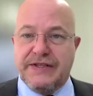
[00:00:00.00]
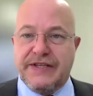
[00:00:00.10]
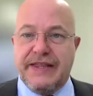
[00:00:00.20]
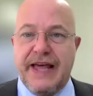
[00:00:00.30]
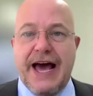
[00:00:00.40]

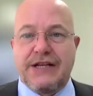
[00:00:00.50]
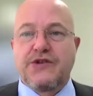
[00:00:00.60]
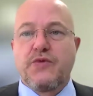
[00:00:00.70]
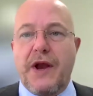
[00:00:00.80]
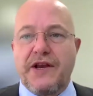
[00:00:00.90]
is in
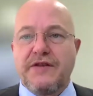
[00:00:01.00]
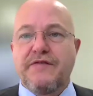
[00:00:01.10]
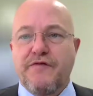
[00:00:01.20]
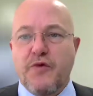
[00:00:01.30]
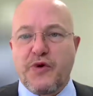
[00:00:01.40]
that 20
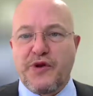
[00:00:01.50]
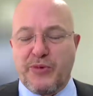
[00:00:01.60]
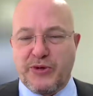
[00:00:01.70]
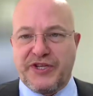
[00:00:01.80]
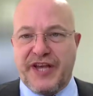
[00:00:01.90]
to
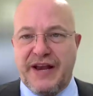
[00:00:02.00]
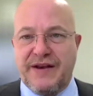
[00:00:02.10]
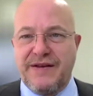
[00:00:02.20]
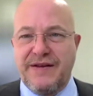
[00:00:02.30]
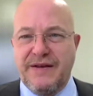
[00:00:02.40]

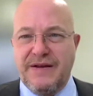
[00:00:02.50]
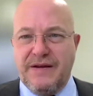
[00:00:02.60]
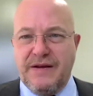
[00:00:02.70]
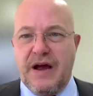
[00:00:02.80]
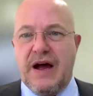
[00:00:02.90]
40%
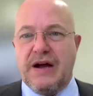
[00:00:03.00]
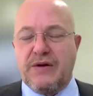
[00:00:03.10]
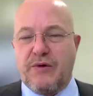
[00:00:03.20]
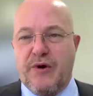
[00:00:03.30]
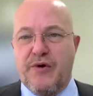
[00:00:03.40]

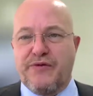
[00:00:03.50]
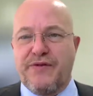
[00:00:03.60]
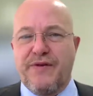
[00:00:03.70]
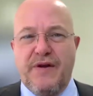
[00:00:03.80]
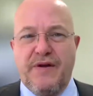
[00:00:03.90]

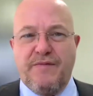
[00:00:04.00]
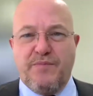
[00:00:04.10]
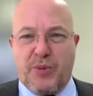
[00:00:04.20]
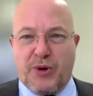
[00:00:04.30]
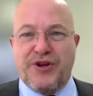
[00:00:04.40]
growth
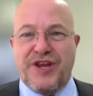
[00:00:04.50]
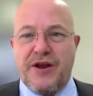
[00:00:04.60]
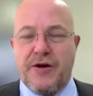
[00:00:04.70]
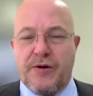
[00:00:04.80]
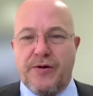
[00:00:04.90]
per
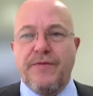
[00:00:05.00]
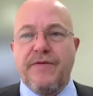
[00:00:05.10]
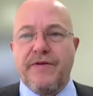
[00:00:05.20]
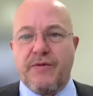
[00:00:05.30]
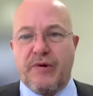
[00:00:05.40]
year
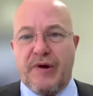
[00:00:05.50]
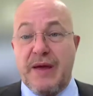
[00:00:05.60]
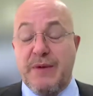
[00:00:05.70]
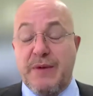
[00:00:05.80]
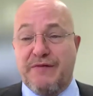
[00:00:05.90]
that we're
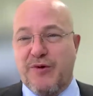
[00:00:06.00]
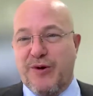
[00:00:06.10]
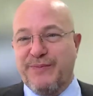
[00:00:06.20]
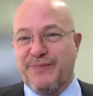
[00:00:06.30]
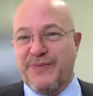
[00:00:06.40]
aiming
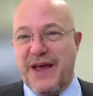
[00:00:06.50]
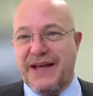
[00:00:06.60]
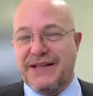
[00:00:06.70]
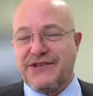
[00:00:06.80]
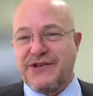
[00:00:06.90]
for,
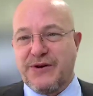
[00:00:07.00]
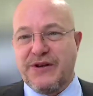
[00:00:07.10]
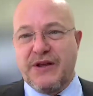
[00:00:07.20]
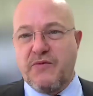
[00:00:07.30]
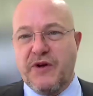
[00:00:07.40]
and
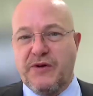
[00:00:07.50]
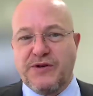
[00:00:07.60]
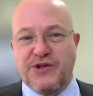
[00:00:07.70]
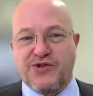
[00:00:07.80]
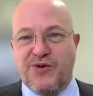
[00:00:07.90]
certainly
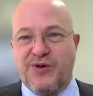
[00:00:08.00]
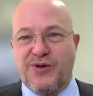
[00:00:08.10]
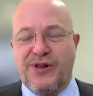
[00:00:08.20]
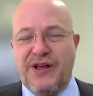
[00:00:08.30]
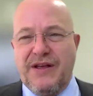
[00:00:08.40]
will
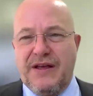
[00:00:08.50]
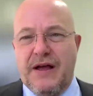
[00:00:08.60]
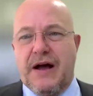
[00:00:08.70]
control